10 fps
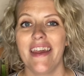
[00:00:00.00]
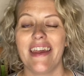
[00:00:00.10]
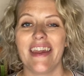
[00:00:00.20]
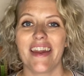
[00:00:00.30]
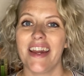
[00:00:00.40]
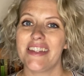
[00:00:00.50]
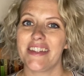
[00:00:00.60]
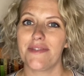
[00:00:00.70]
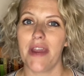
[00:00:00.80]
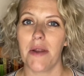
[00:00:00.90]
Hey guys,
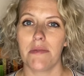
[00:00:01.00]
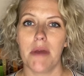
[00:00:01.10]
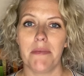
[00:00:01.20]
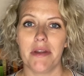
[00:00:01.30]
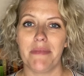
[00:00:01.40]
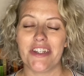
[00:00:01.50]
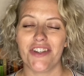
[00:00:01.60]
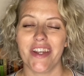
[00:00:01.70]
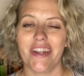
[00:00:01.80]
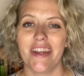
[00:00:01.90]
it's Rian with Momma on
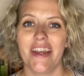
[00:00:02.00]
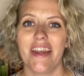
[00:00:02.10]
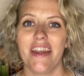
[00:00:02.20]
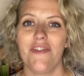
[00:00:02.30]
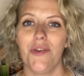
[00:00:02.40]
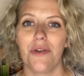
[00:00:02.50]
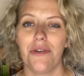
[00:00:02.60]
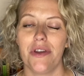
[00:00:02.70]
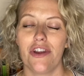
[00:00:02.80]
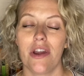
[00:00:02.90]
Mission. If you are
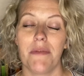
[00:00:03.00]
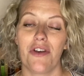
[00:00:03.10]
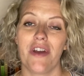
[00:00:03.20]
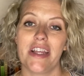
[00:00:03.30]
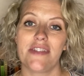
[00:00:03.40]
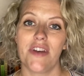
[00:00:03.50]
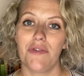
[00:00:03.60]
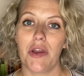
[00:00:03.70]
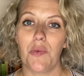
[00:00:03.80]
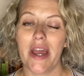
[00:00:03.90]
new here, I'm a Christ
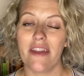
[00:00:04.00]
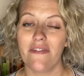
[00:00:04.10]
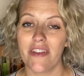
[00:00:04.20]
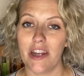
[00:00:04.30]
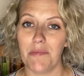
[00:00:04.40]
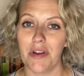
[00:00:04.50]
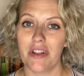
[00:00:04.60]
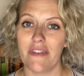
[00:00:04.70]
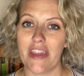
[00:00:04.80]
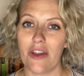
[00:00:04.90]
following wife and a book
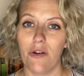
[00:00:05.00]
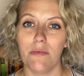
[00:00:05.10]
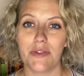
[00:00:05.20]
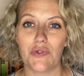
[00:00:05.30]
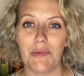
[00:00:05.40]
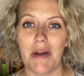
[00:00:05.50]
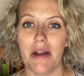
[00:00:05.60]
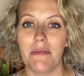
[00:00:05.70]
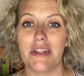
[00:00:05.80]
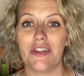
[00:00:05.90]
loving homeschool
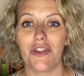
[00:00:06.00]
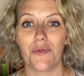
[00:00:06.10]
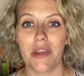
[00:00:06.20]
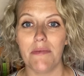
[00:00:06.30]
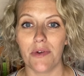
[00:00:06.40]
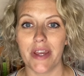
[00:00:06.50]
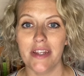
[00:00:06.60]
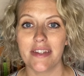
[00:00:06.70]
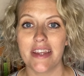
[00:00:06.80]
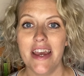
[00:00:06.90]
mom to three
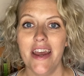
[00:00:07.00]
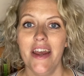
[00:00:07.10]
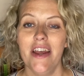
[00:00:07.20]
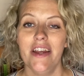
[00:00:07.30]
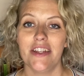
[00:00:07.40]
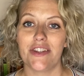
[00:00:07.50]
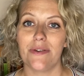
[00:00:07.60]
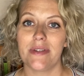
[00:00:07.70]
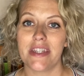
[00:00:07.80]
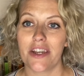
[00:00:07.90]
boys.
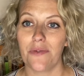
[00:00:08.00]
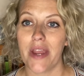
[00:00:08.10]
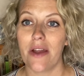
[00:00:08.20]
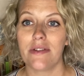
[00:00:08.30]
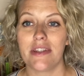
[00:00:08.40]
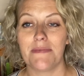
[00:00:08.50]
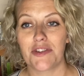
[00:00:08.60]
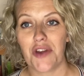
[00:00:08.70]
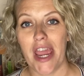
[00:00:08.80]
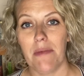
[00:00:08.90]
So stick around,
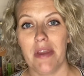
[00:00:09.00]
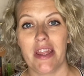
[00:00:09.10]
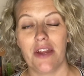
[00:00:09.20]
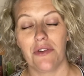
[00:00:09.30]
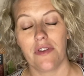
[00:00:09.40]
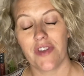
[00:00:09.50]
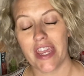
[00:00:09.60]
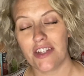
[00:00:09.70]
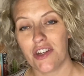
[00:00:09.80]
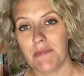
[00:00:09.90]
subscribe, hit that
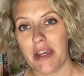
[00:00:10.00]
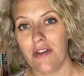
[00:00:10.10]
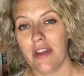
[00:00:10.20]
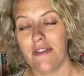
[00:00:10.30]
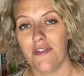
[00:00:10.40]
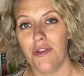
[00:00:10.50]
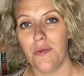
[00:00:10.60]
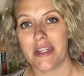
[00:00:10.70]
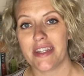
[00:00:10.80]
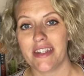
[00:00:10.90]
notification bell if you
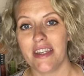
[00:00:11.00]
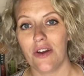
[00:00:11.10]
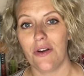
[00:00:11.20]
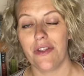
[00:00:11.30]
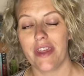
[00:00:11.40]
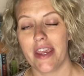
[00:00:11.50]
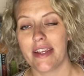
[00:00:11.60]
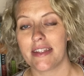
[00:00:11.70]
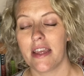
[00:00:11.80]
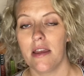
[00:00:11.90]
want to see all
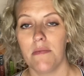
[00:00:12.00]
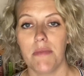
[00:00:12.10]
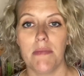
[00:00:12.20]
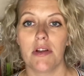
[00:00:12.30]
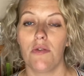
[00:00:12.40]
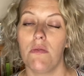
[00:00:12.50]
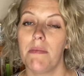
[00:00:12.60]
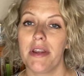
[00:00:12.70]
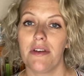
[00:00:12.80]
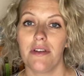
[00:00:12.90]
things biblical
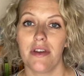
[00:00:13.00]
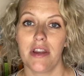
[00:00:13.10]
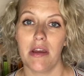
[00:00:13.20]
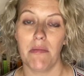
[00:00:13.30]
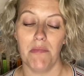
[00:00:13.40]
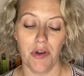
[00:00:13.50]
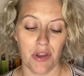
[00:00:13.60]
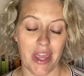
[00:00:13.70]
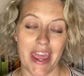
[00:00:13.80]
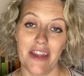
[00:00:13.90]
womanhood,
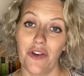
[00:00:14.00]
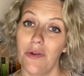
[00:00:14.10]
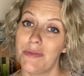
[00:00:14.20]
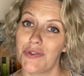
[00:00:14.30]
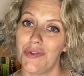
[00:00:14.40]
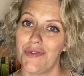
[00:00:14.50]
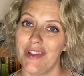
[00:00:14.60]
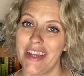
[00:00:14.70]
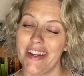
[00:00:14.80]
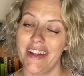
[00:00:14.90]
book, and homeschool
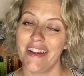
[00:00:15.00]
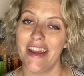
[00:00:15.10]
related.